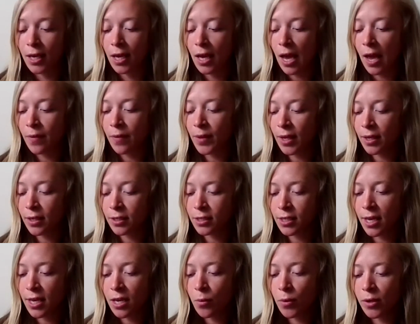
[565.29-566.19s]
And then
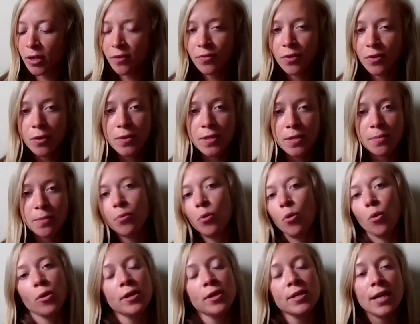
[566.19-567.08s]
take one of those
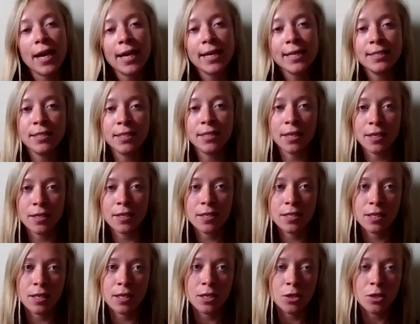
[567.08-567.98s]
important
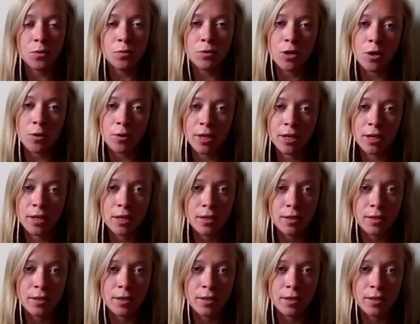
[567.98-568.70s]
ideas that you noted